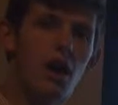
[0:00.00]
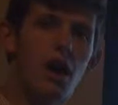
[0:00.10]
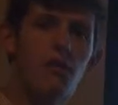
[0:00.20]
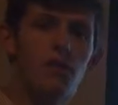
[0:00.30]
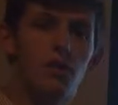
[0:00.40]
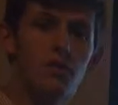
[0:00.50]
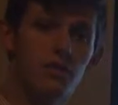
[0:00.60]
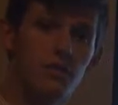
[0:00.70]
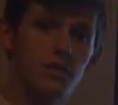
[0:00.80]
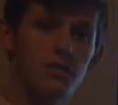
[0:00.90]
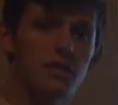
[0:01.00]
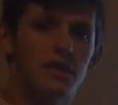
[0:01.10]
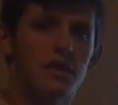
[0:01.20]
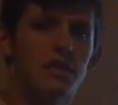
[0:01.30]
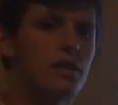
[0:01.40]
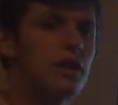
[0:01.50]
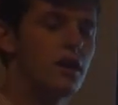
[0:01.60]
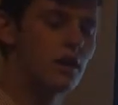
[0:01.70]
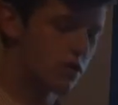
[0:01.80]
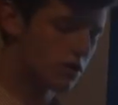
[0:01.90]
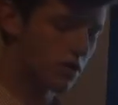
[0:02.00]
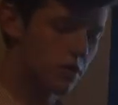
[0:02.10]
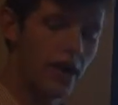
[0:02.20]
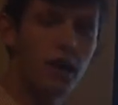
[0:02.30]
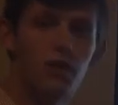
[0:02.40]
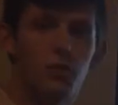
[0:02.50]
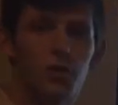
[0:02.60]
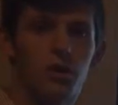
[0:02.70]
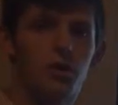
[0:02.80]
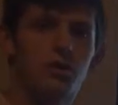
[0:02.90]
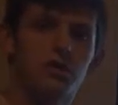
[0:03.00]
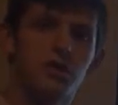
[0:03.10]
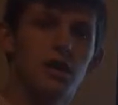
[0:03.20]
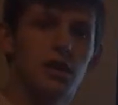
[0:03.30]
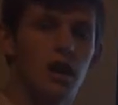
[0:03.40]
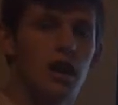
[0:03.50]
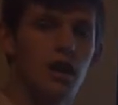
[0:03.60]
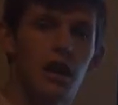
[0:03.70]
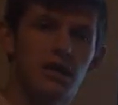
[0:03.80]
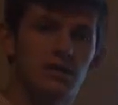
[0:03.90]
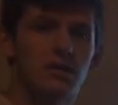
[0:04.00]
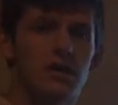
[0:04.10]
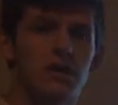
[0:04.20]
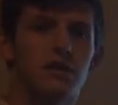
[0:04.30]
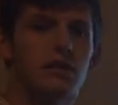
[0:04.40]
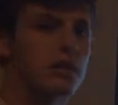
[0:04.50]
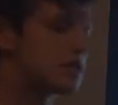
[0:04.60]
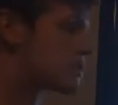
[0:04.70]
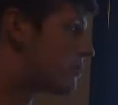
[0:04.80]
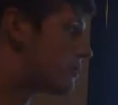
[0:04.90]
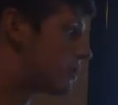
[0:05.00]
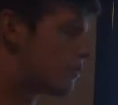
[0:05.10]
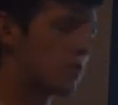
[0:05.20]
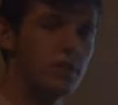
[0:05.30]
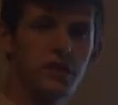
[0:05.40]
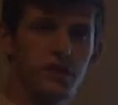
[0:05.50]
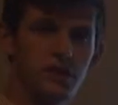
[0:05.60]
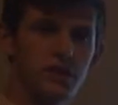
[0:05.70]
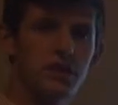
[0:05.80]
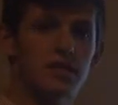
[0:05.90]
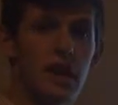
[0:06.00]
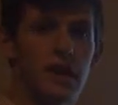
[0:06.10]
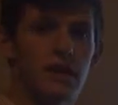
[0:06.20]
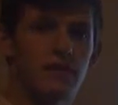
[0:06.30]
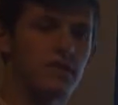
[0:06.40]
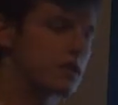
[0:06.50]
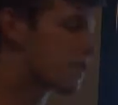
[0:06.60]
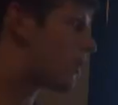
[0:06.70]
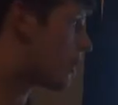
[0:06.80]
off over the first year, including paying workers, cost of materials and assembly of our BRGs, and that fixed